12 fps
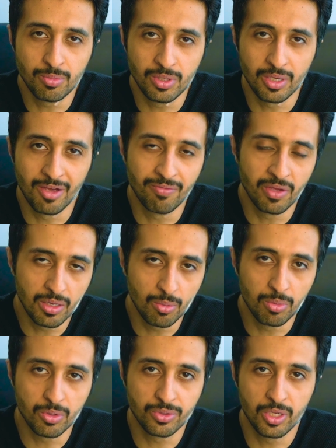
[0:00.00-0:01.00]
be
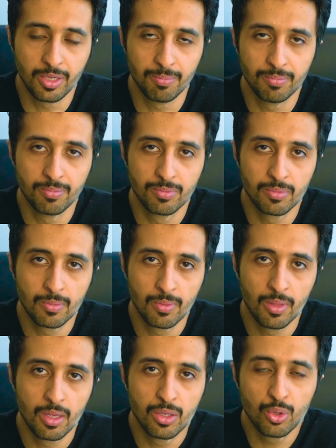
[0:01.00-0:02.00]
available to him.
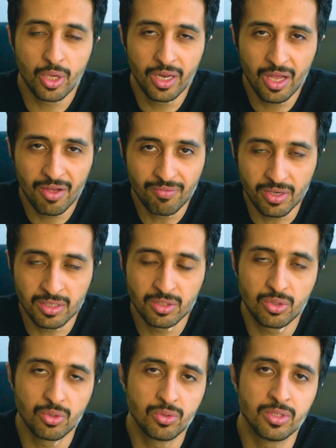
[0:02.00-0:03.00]
You can have
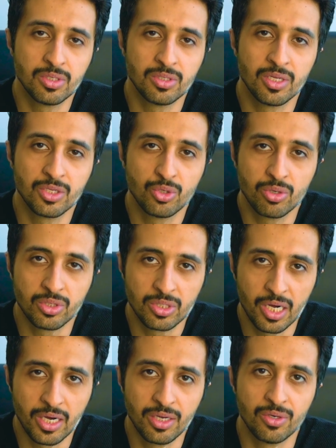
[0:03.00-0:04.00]
excuses that you are
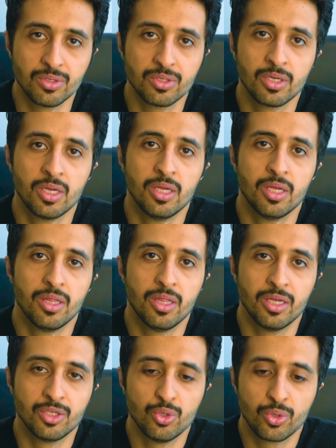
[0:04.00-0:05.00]
tired,
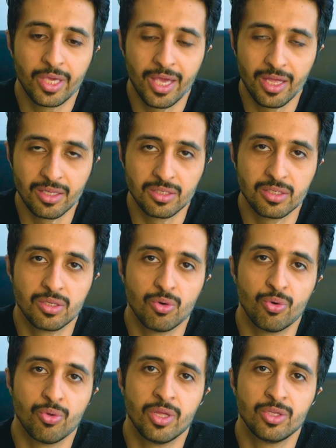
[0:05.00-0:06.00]
that you can't,
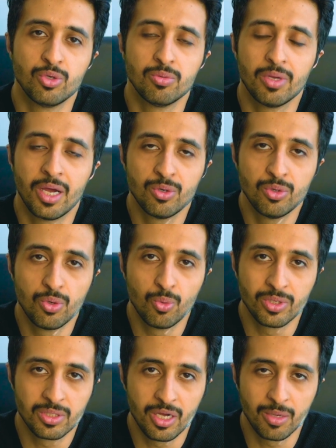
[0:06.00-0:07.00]
or that you, I don't know
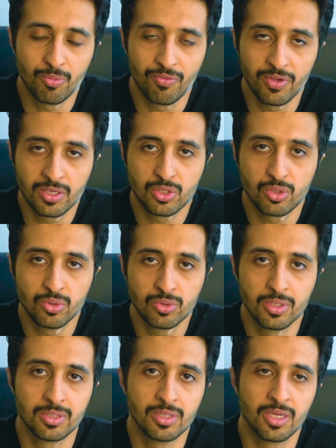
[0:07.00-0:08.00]
what type of
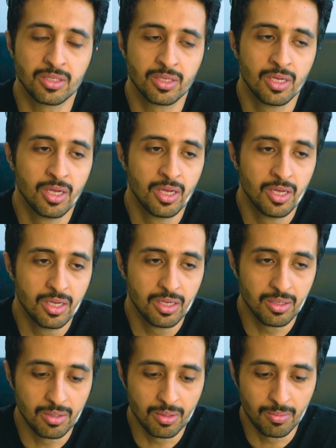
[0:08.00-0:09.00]
excuses that
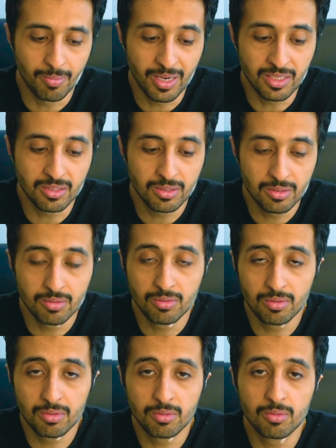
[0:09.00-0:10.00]
uh, might
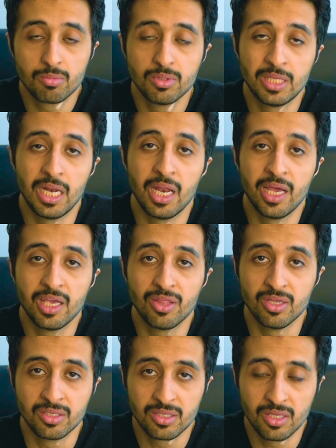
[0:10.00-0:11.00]
delay
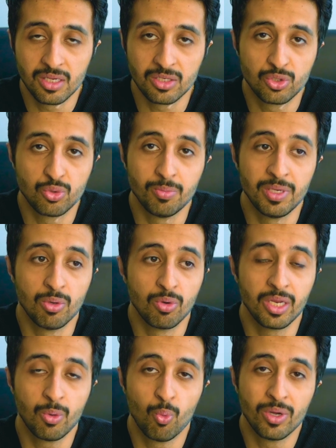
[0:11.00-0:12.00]
these things to be
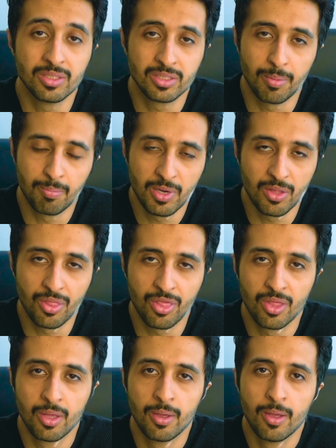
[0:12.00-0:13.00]
only once a month,
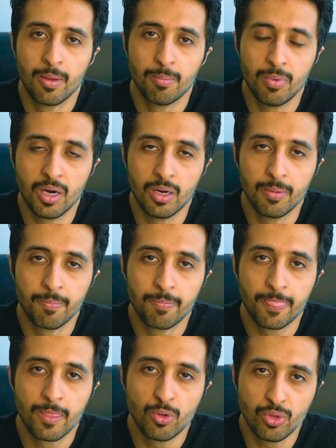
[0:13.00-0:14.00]
but
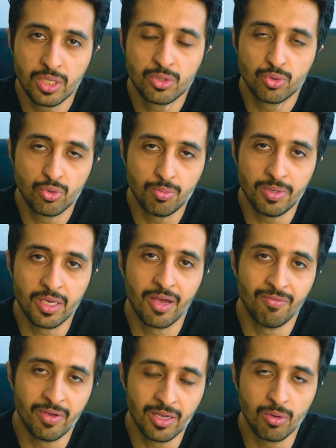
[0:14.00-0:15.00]
you need to be
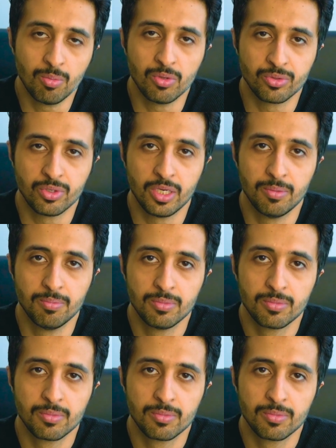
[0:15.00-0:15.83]
available to him.